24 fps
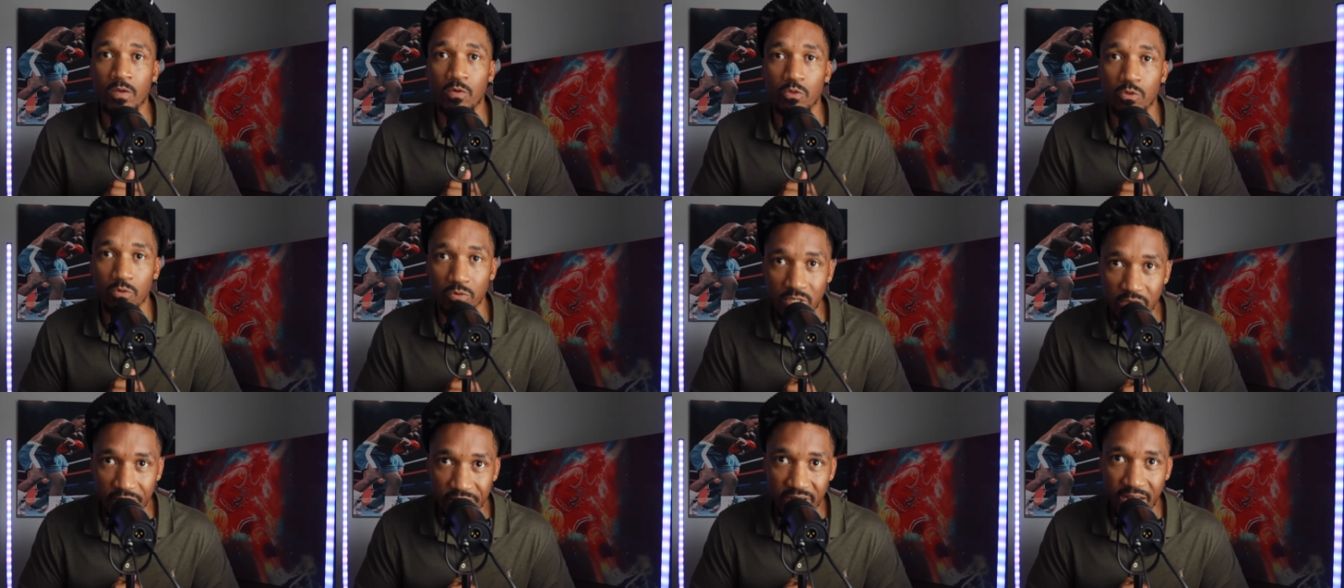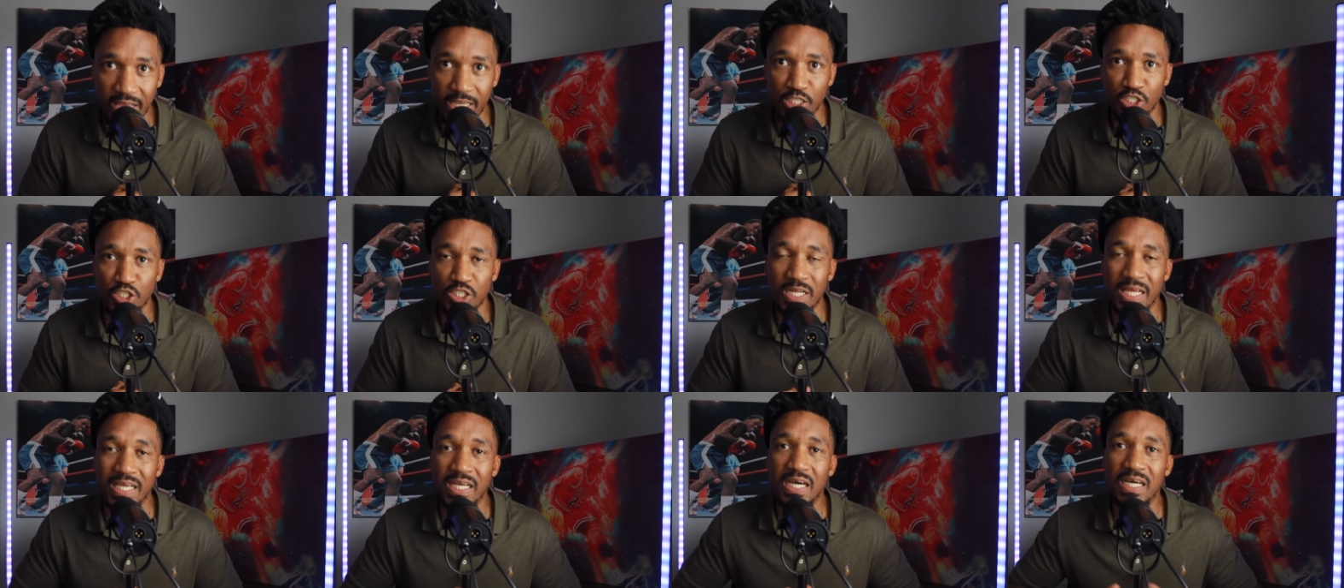Through
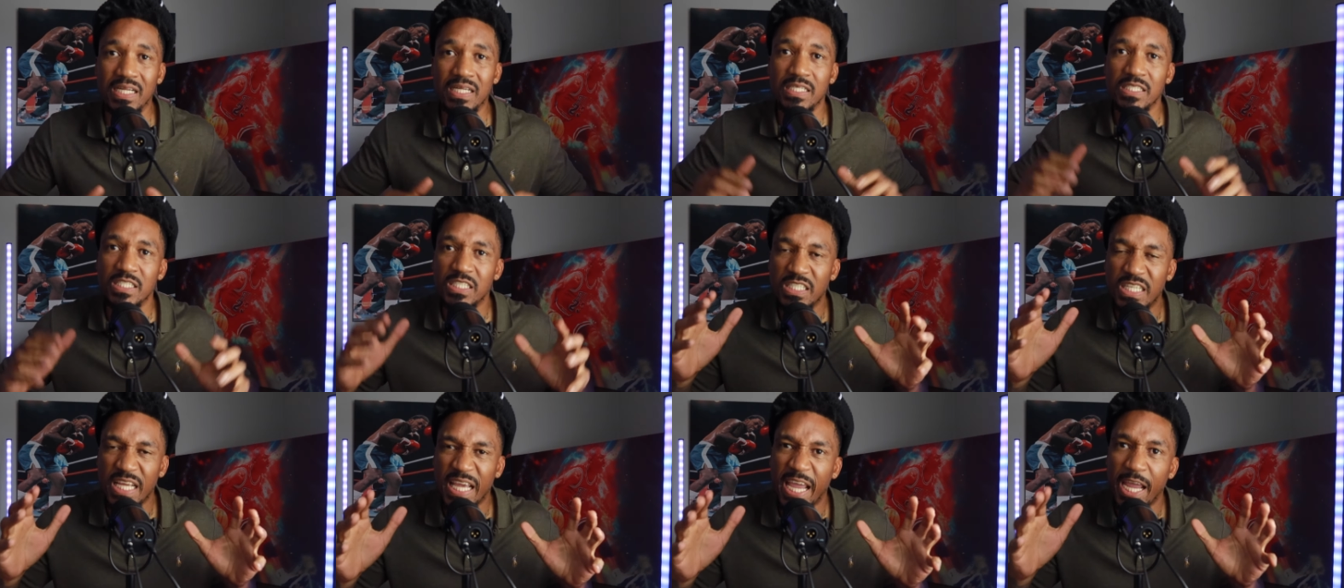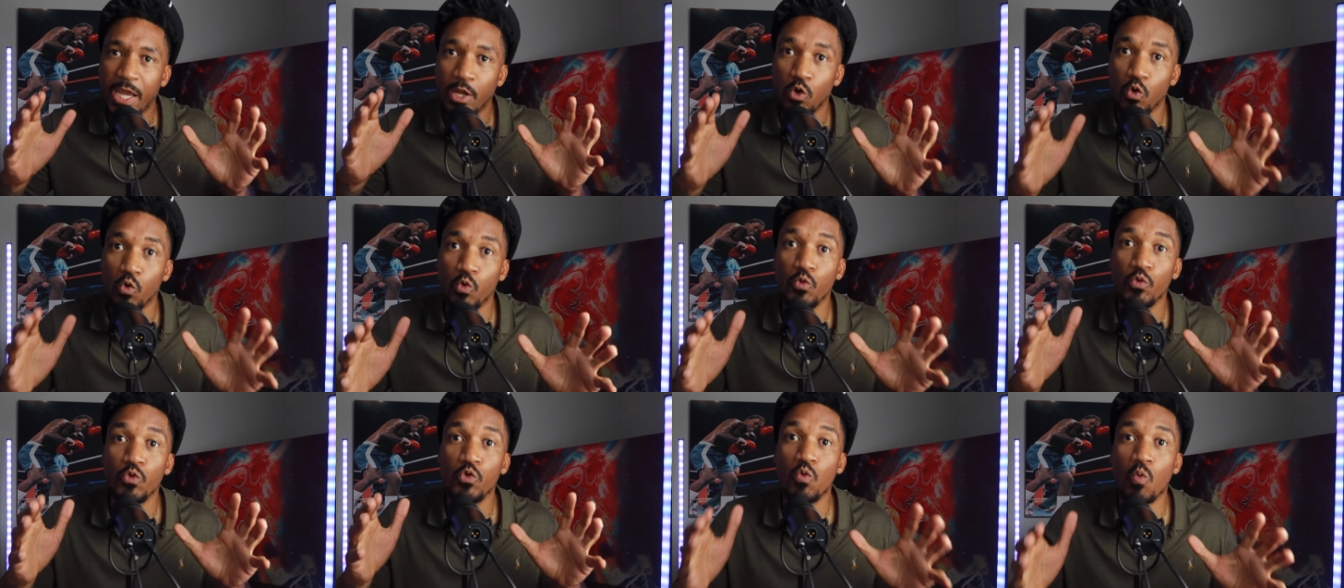divination, they understand
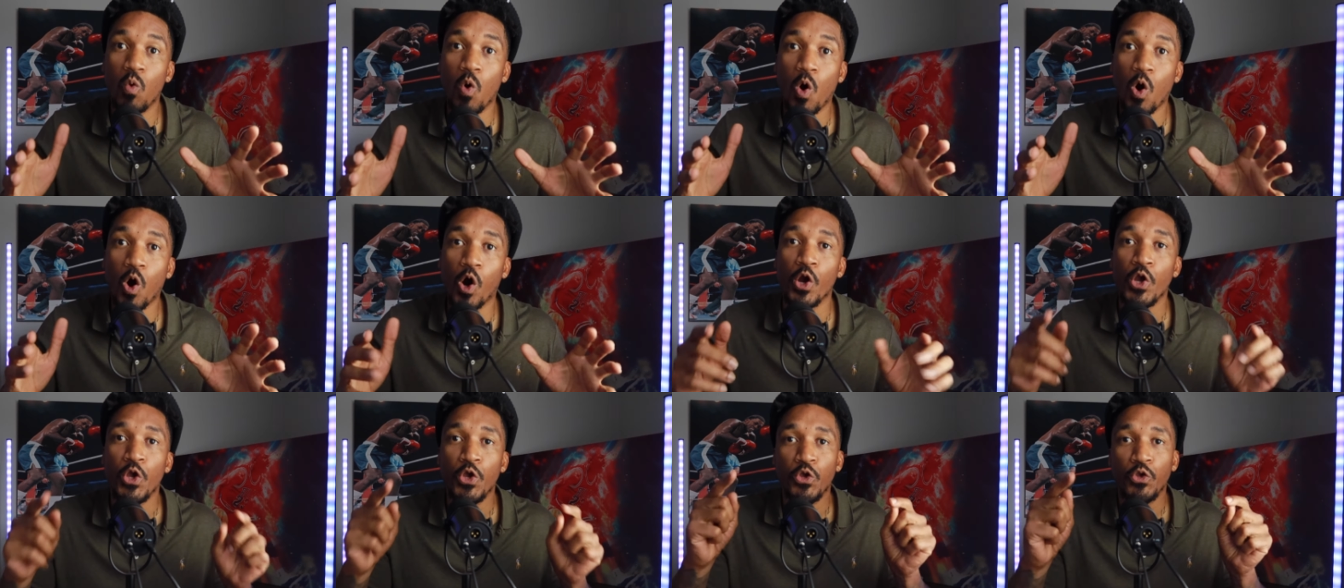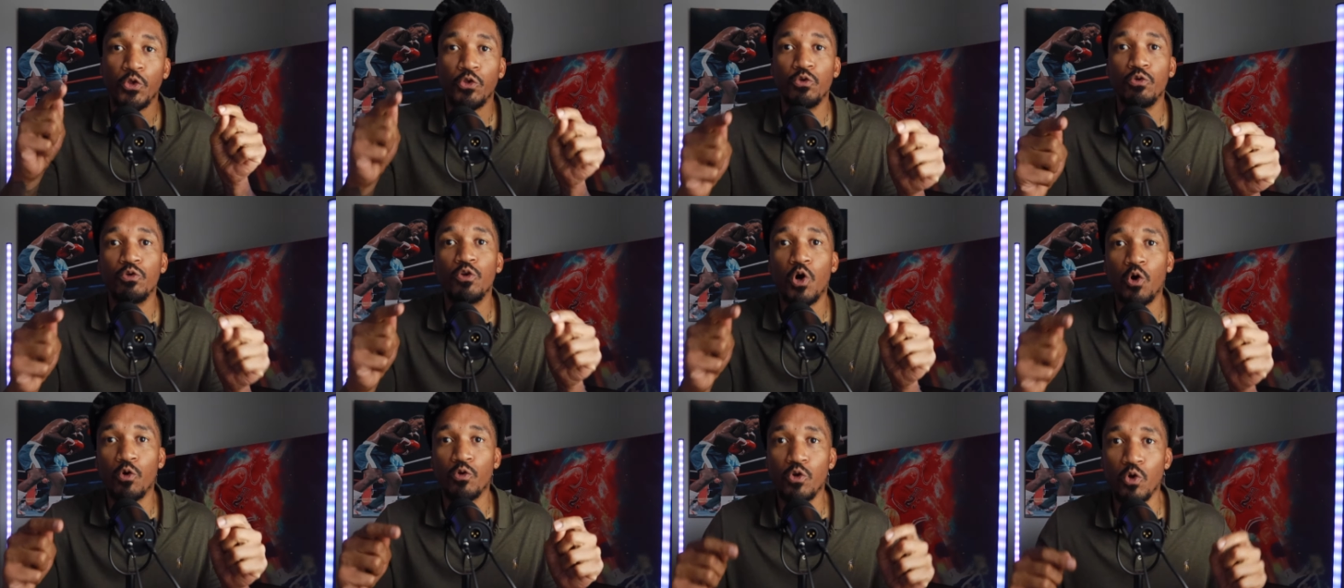who you are. You
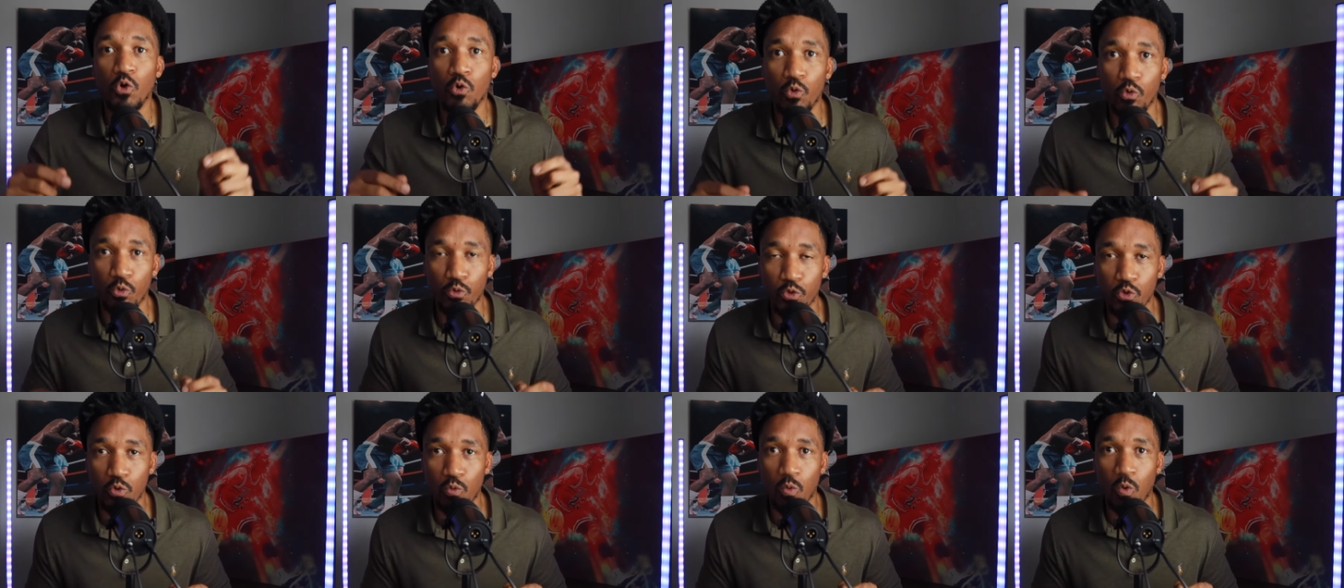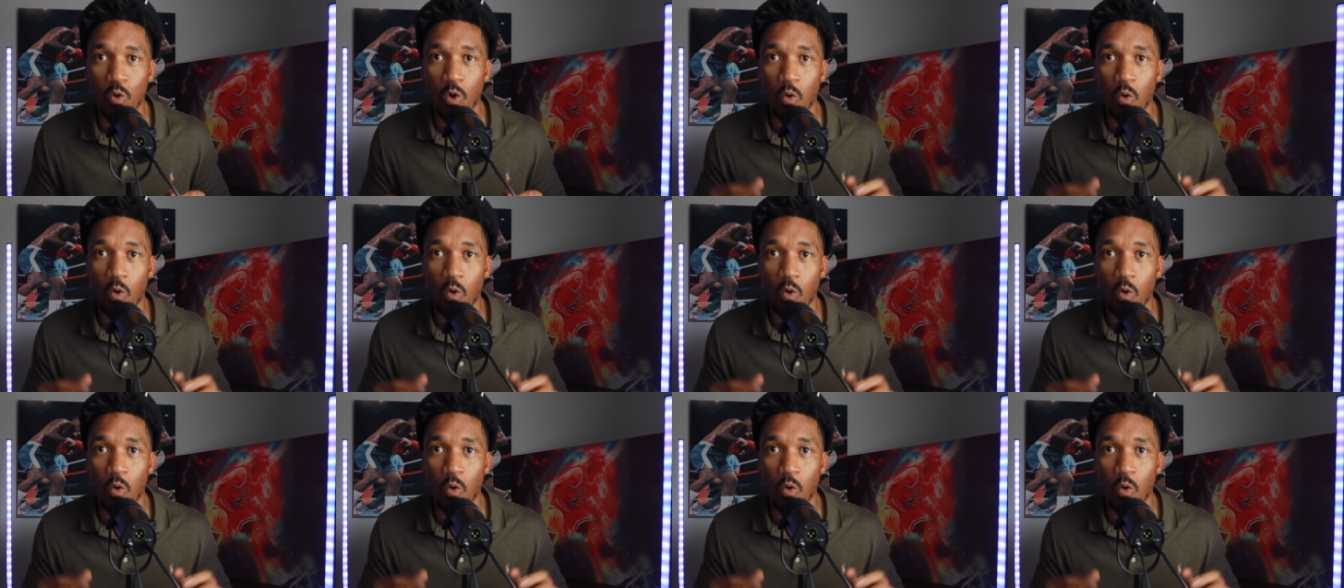don't know who you